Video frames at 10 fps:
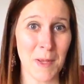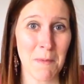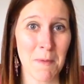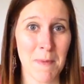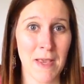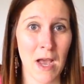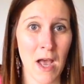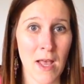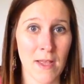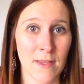baby
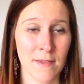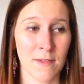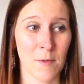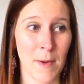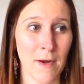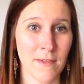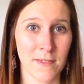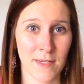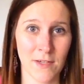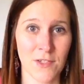because their
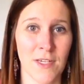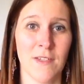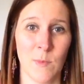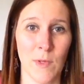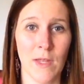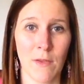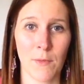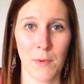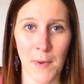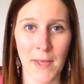parents' attention is split
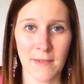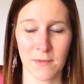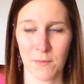3 ways,